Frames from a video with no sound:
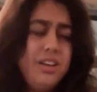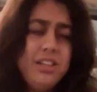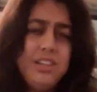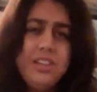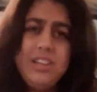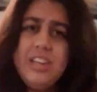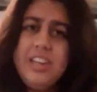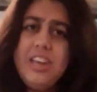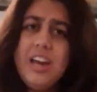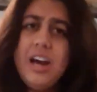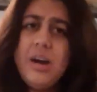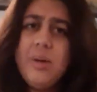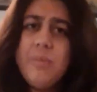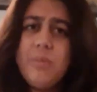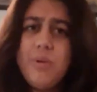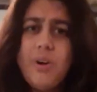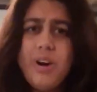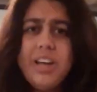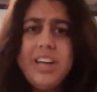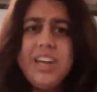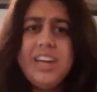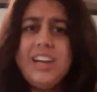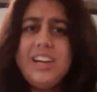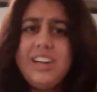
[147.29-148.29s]
The young
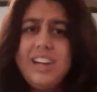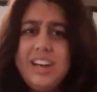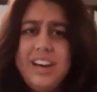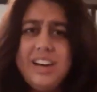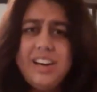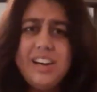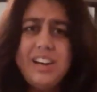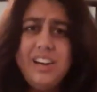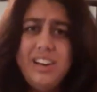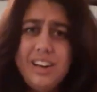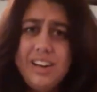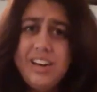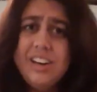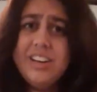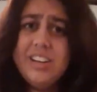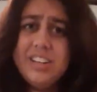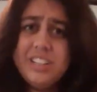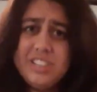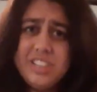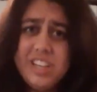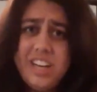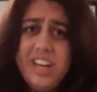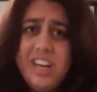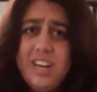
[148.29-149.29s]
boy can learn a
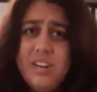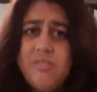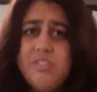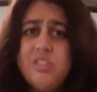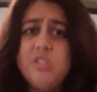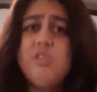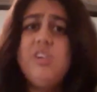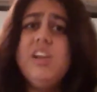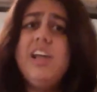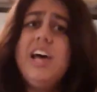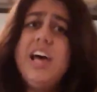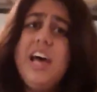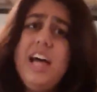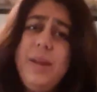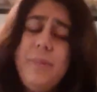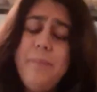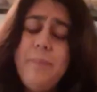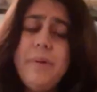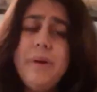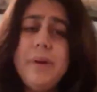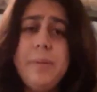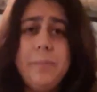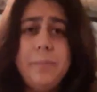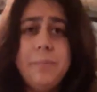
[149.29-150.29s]
trade which will
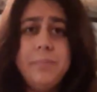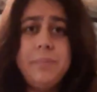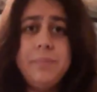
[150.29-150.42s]
help him."